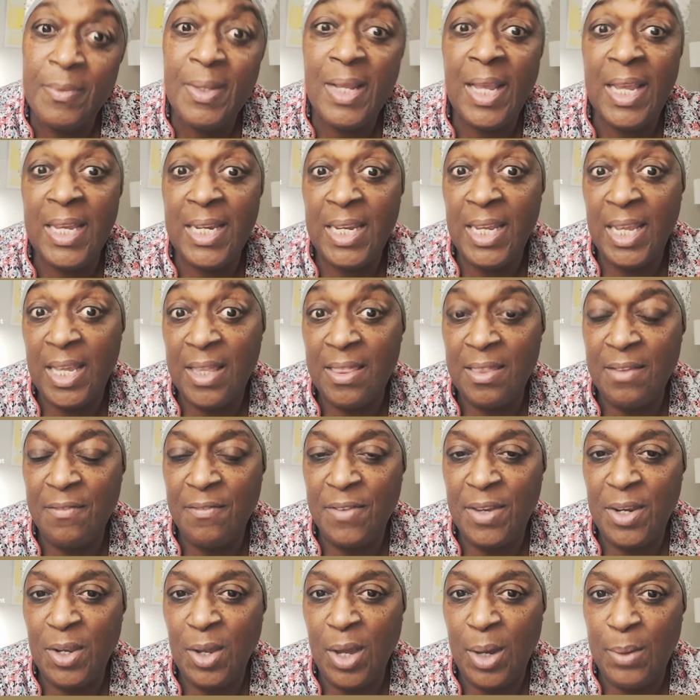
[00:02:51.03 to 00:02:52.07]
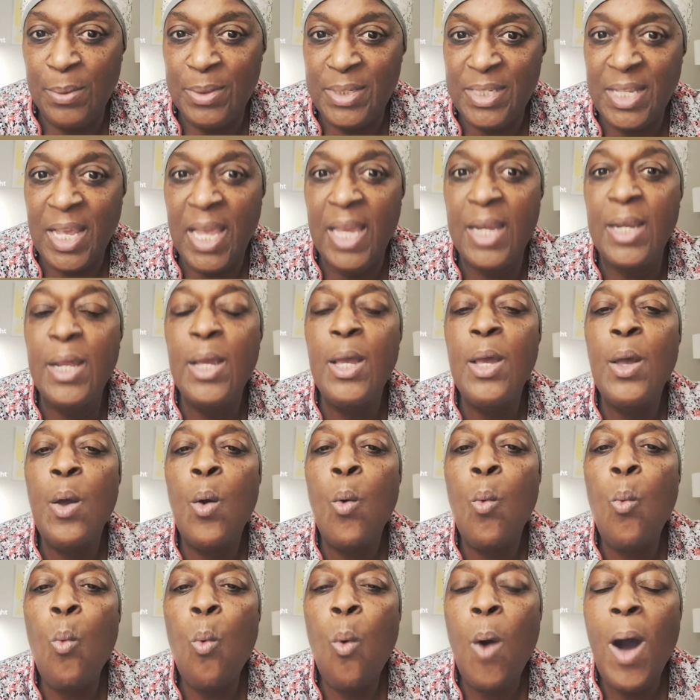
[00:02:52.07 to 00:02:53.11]
And in the video, I was saying,
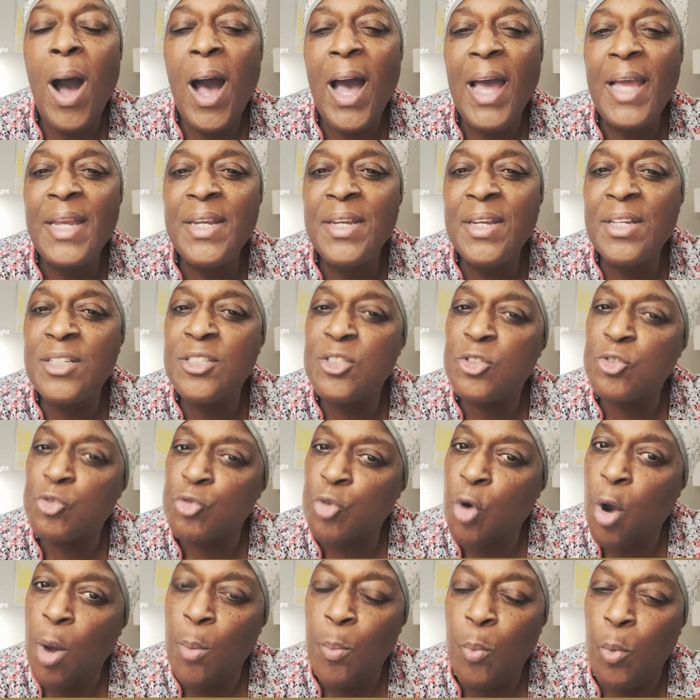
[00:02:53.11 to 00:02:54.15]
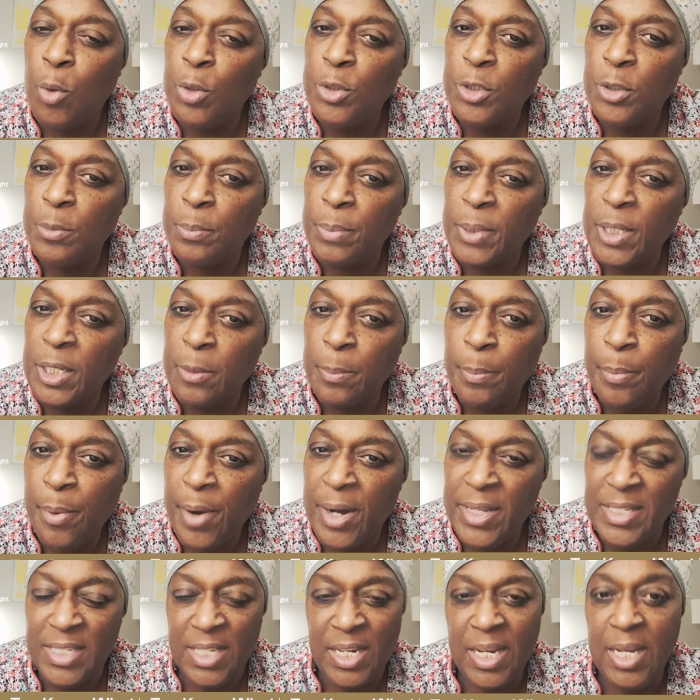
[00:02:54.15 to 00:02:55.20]
why does Trump want to be the
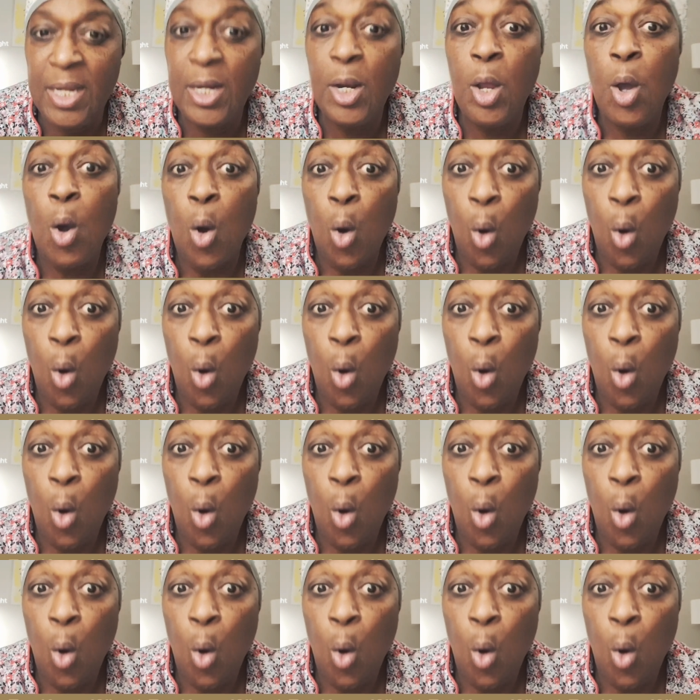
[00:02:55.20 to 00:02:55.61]
president